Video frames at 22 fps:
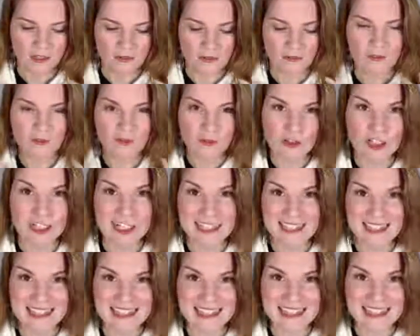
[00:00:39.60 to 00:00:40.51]

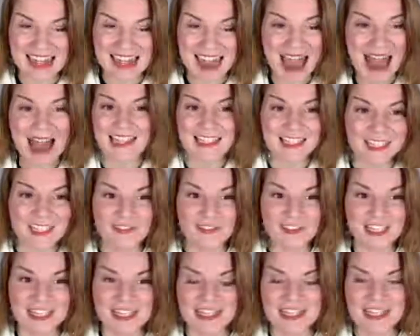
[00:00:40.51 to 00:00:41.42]
free
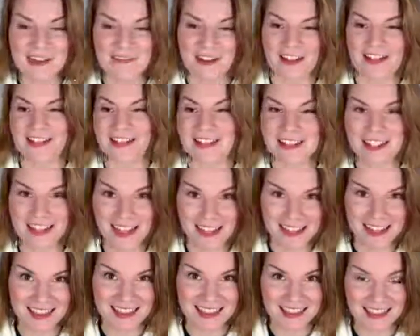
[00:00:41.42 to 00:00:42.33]
activities and events
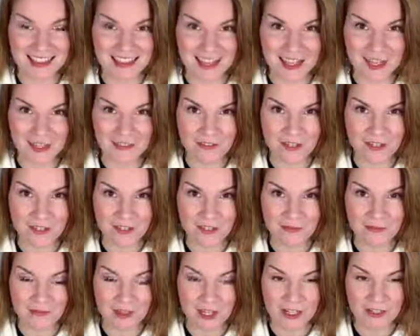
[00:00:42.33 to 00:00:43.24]
like this live
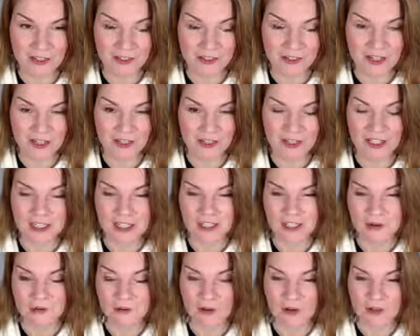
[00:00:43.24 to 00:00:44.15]
stream video
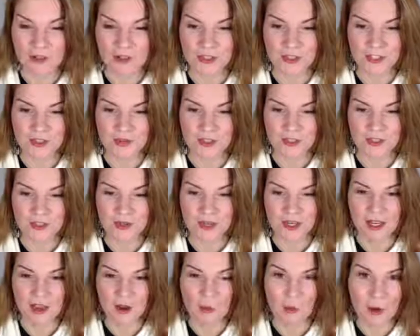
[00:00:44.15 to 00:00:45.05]
series. We're also going to be
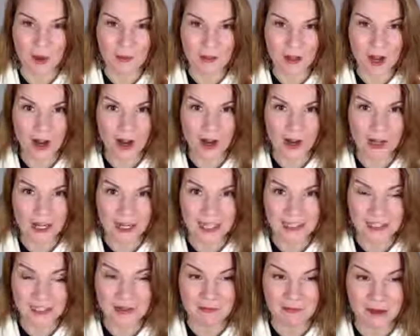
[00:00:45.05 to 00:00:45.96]
doing a webinar
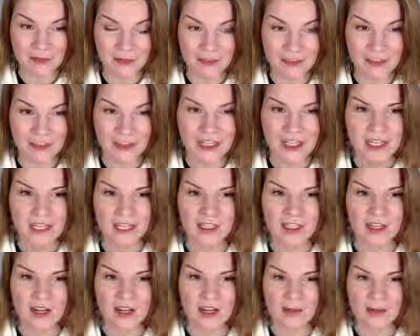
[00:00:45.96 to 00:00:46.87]
next month to
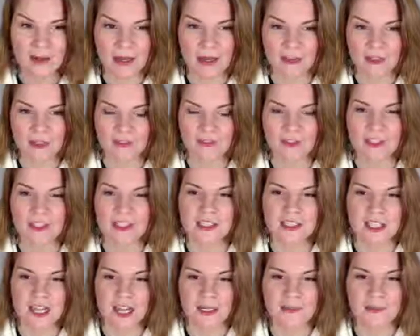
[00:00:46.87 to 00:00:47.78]
talk about different
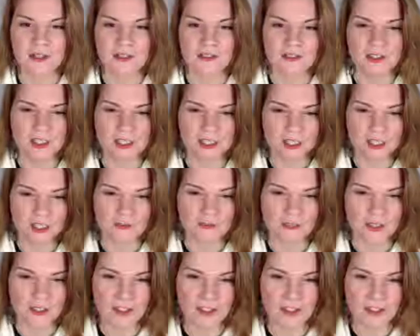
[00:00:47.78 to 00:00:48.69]
types of sales
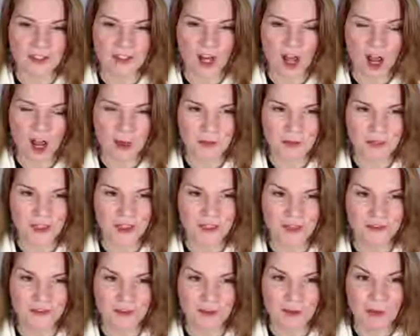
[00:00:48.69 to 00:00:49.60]
funnels and
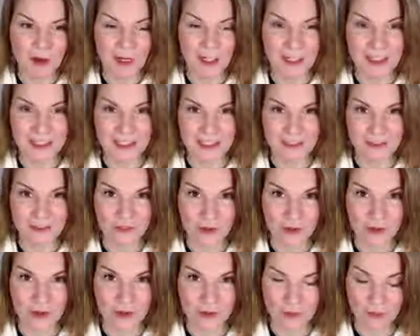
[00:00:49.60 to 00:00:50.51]
options for marketing
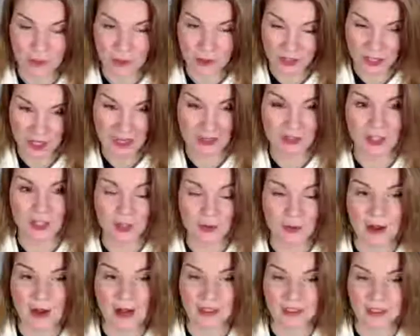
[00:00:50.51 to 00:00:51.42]
for scaling your
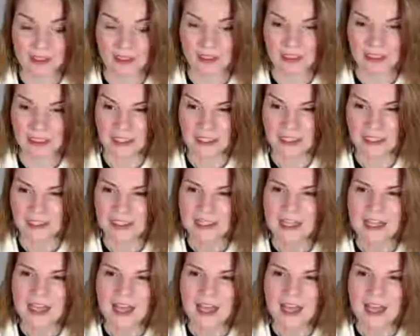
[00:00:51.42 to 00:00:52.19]
practice online.